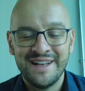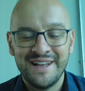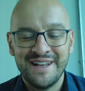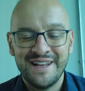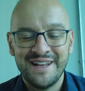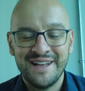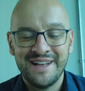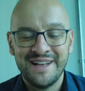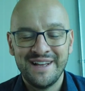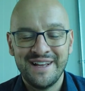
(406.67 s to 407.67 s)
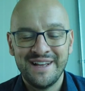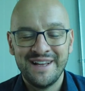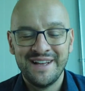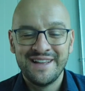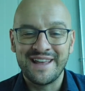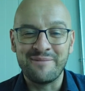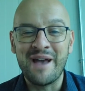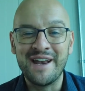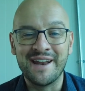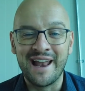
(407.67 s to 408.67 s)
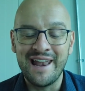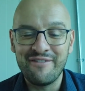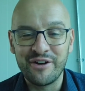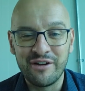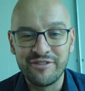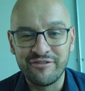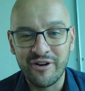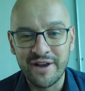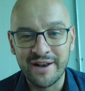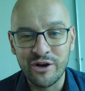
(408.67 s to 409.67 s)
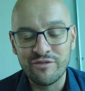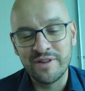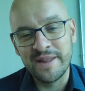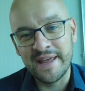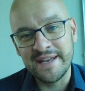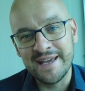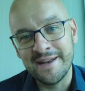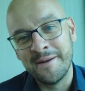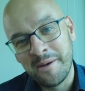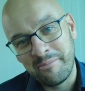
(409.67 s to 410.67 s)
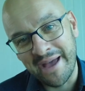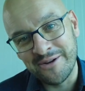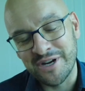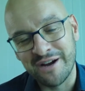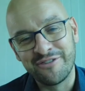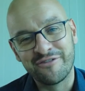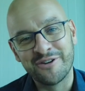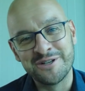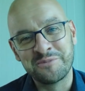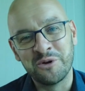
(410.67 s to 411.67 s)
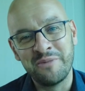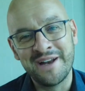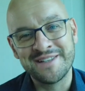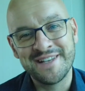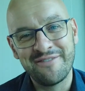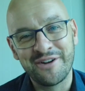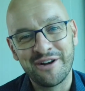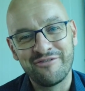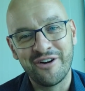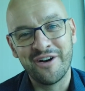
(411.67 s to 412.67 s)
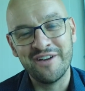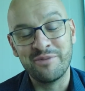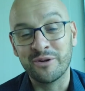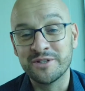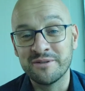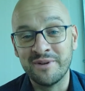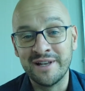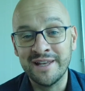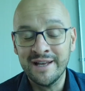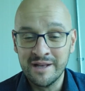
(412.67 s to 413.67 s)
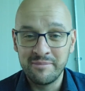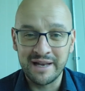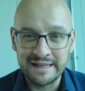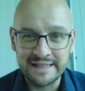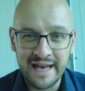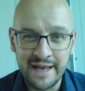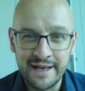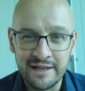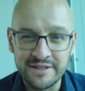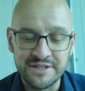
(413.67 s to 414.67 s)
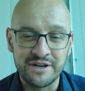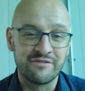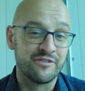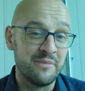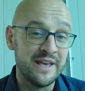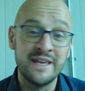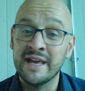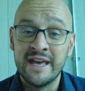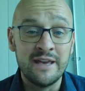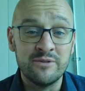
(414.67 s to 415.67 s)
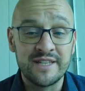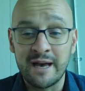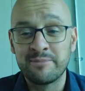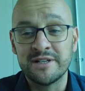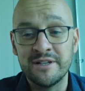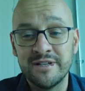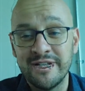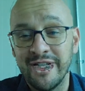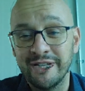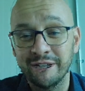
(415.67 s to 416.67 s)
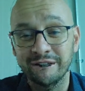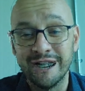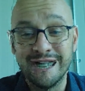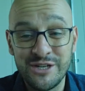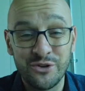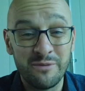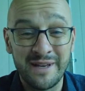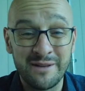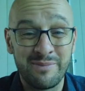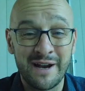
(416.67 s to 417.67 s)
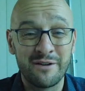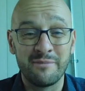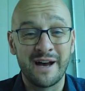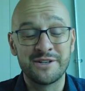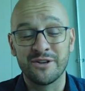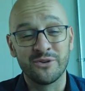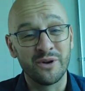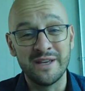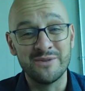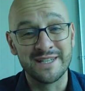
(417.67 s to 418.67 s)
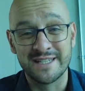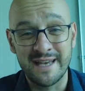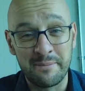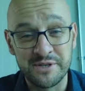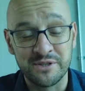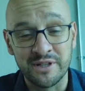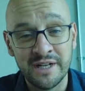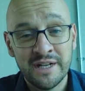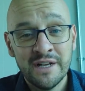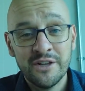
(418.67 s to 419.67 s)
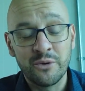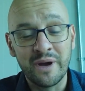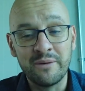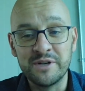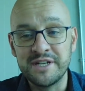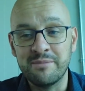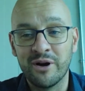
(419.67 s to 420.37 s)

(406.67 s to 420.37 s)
they made it 11 off the final over that they needed. Boundary off the first ball made it 7 off 5, but ultimately Bilal Khan held his nerve. For me, he was the standout. In fact, he should have been the player of the match. I thought he was exceptional the way in which he